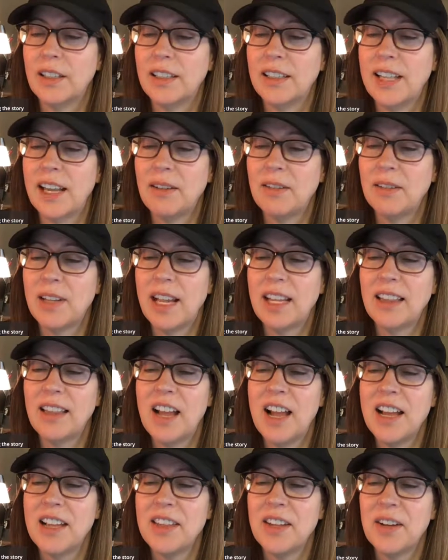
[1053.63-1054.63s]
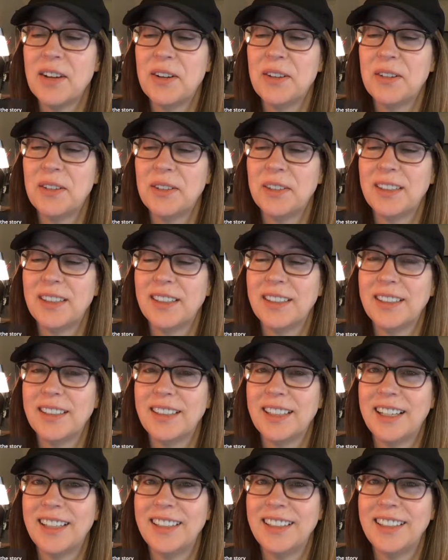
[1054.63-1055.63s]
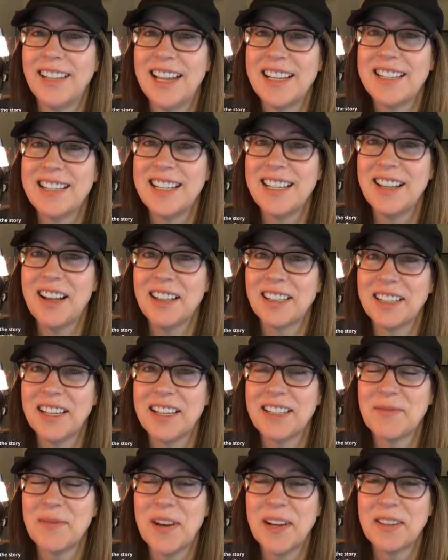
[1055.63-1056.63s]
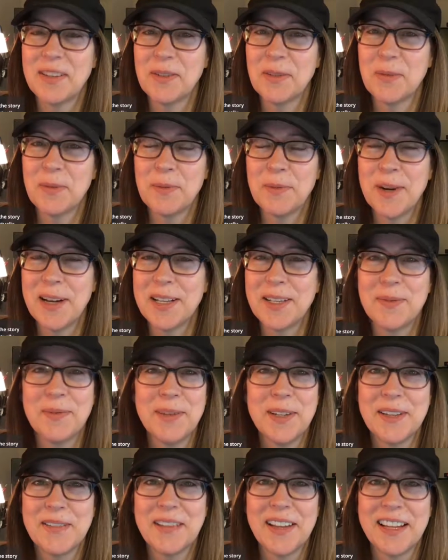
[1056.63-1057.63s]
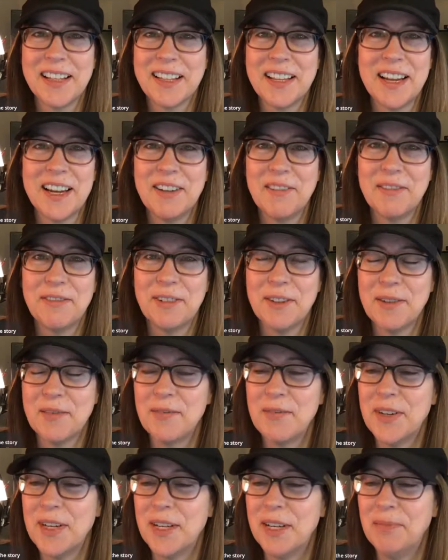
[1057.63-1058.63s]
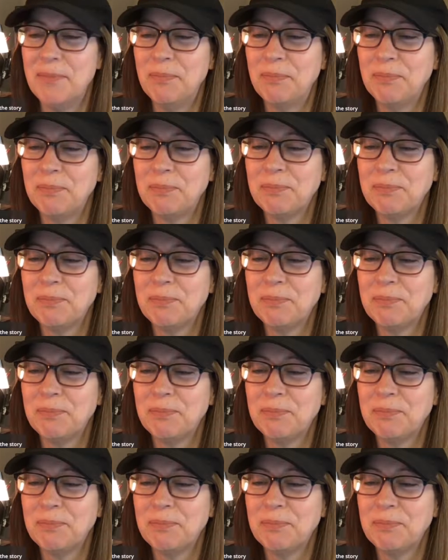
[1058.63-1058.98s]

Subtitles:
That line though, that Nessie Loch Ness Monster, it reminds me of that line from